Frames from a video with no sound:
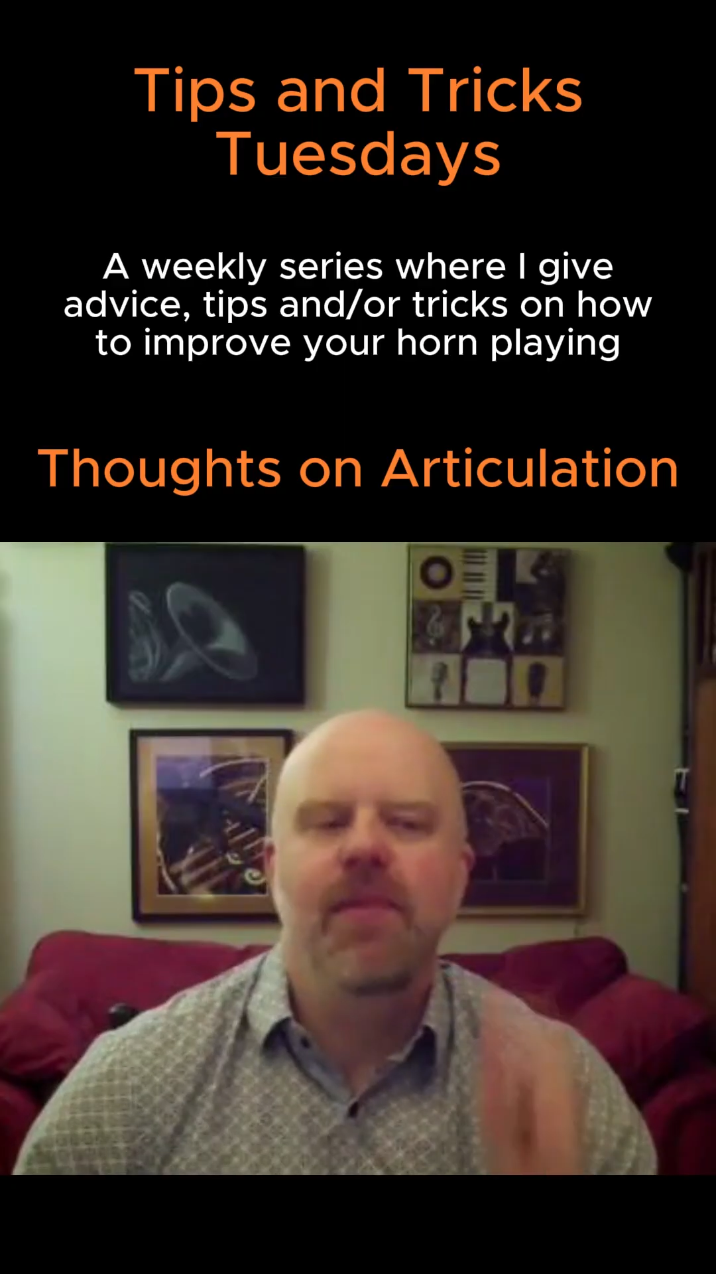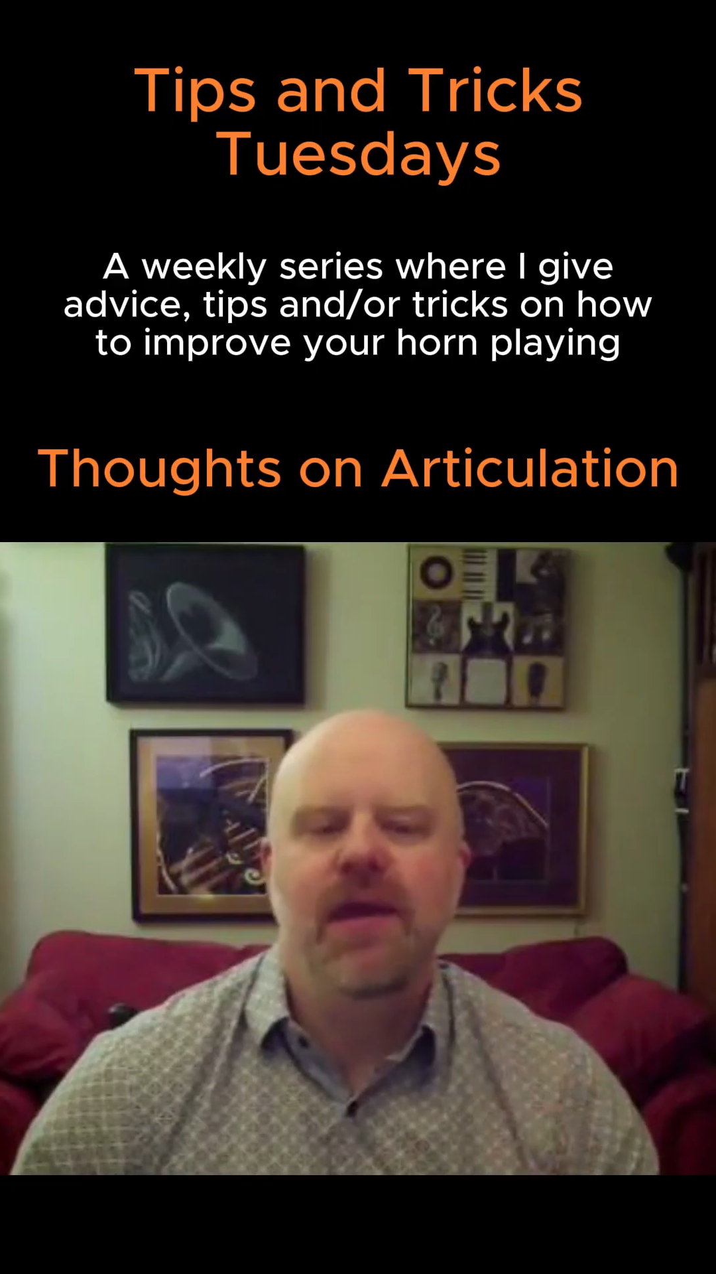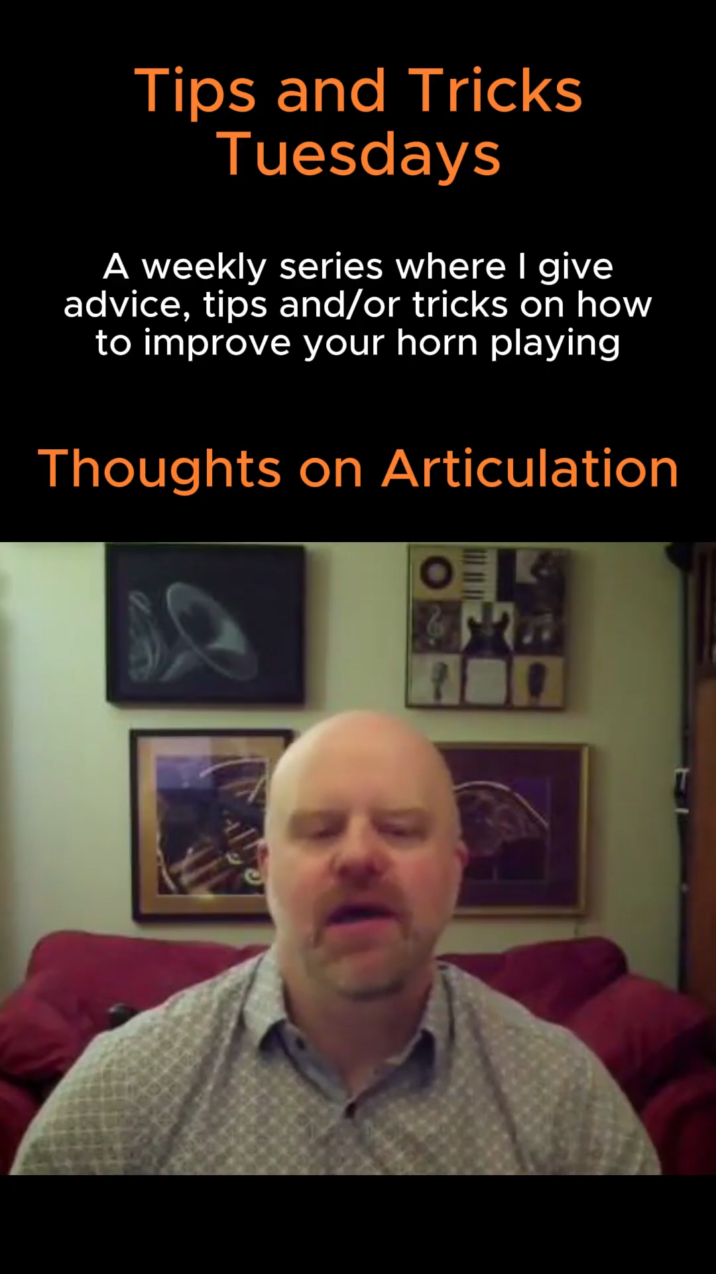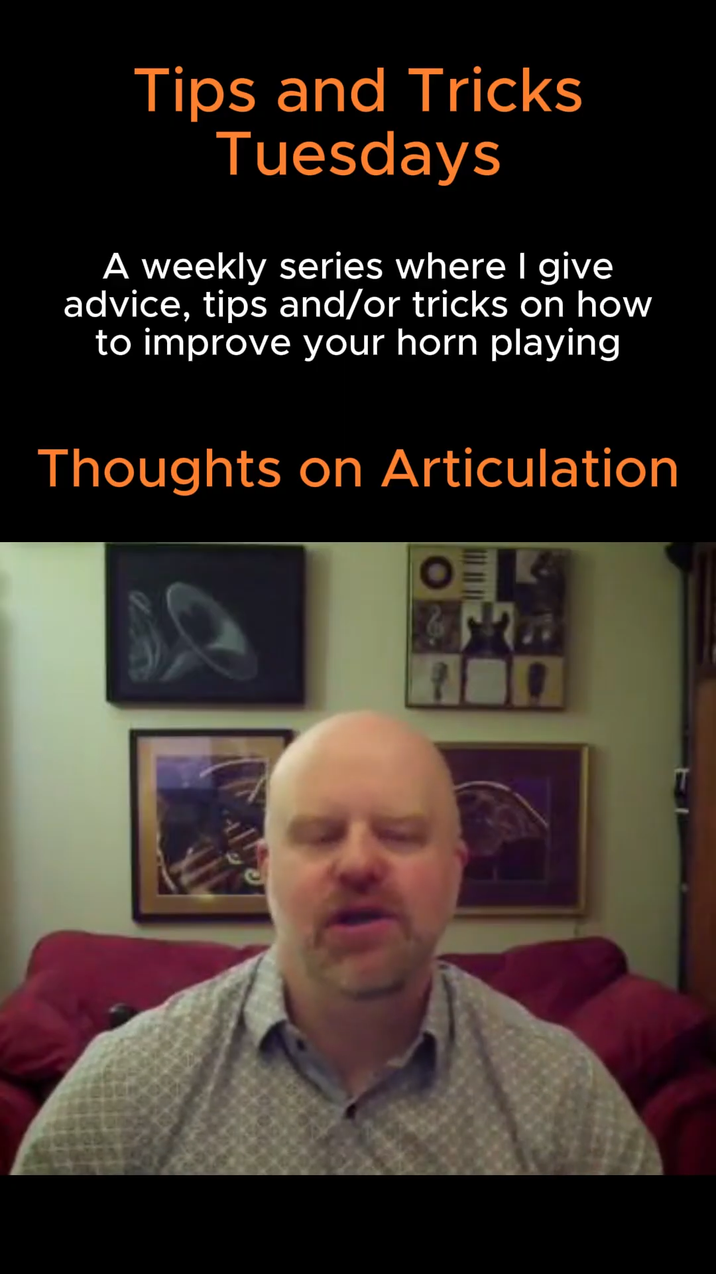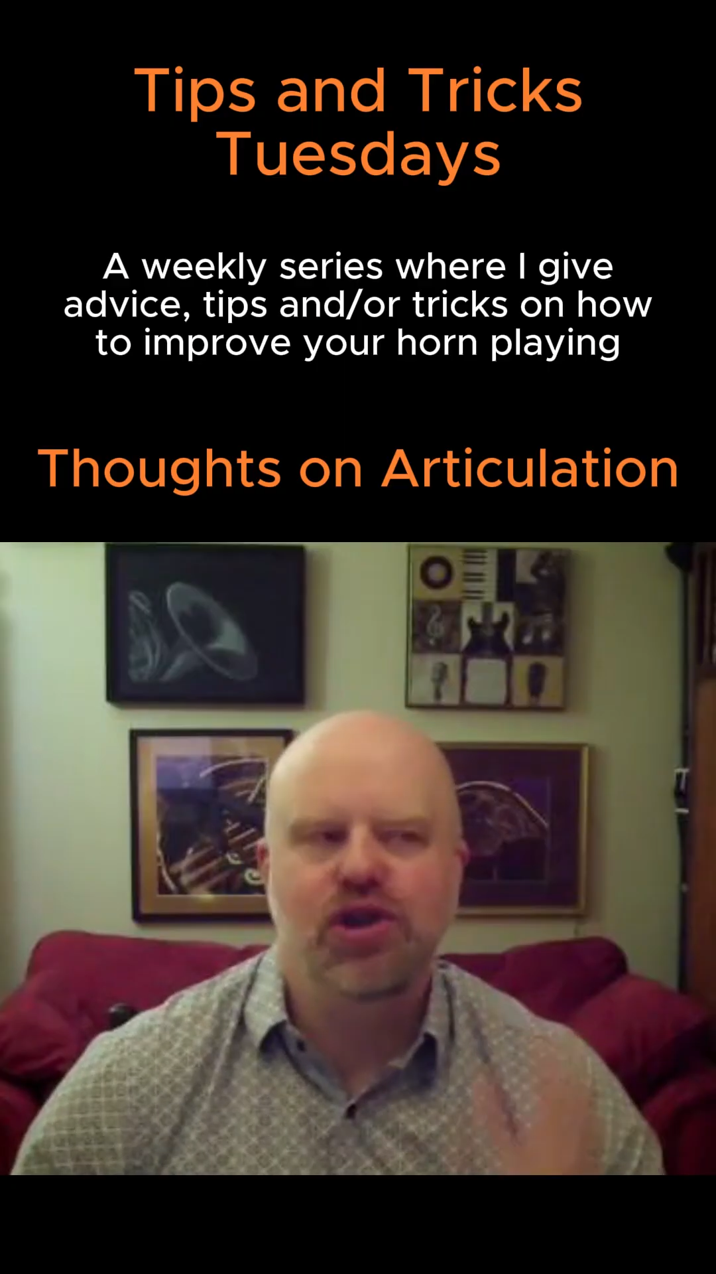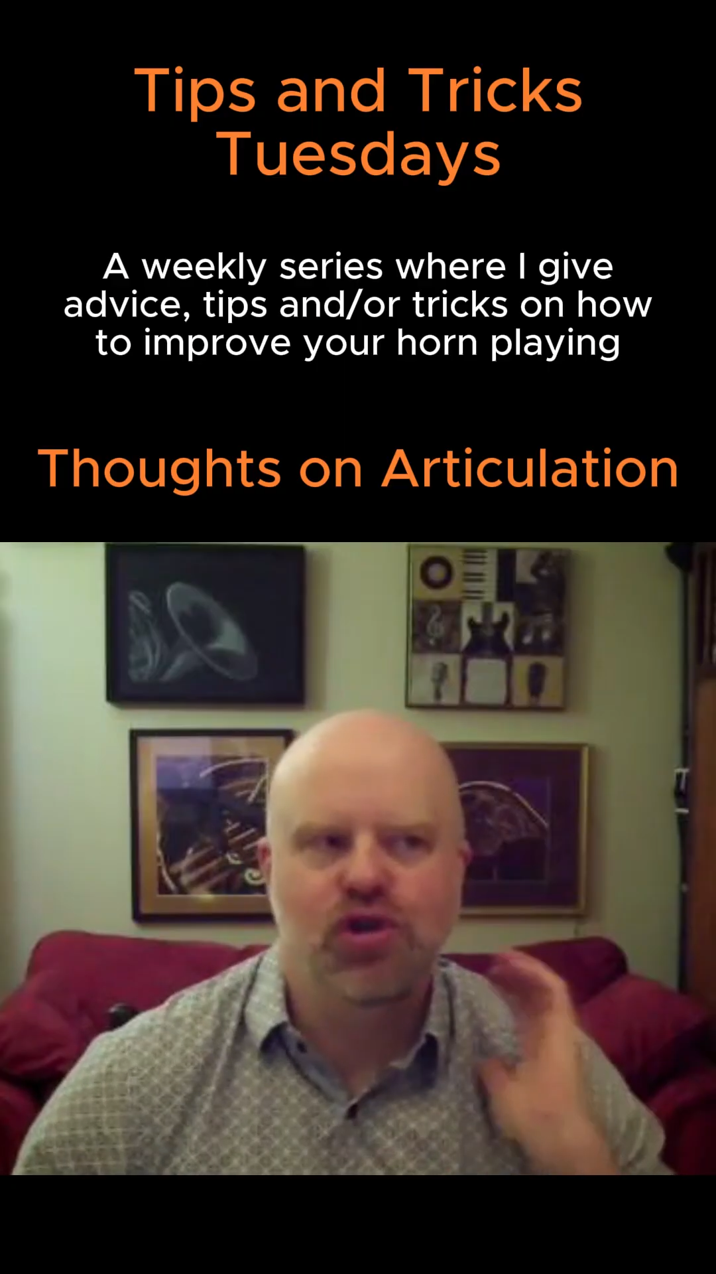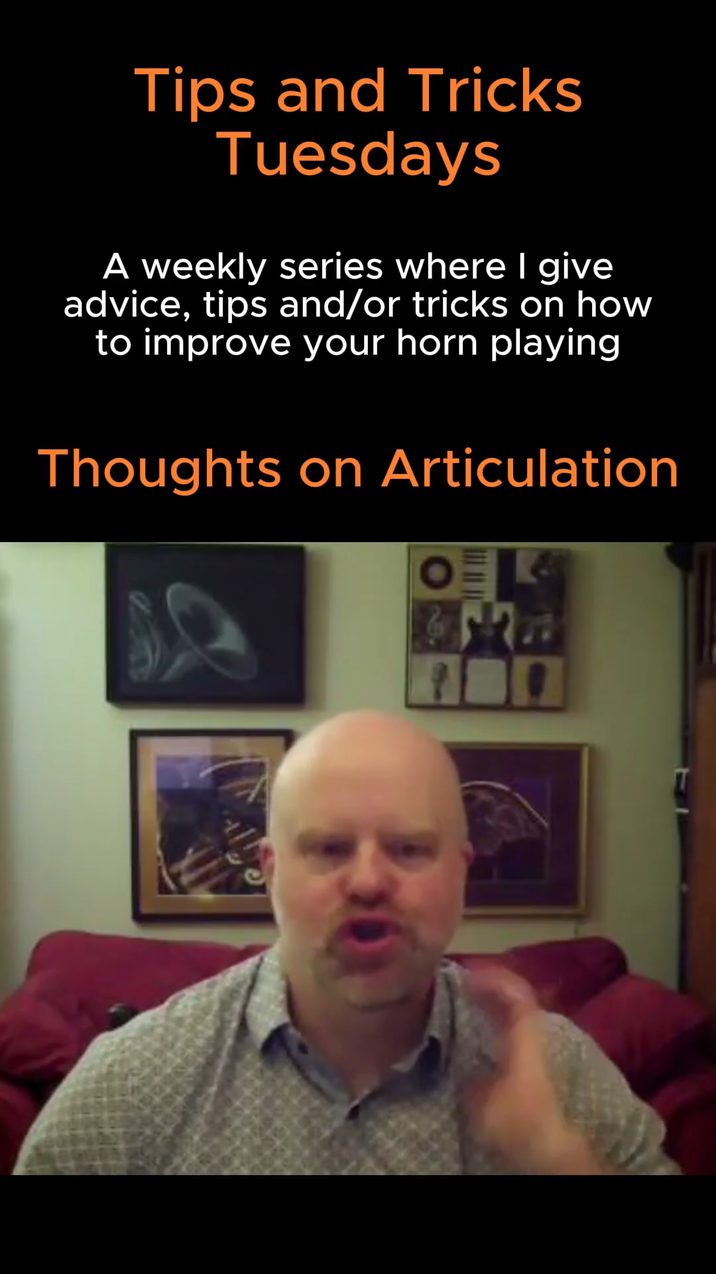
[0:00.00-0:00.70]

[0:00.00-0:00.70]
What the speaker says: because you're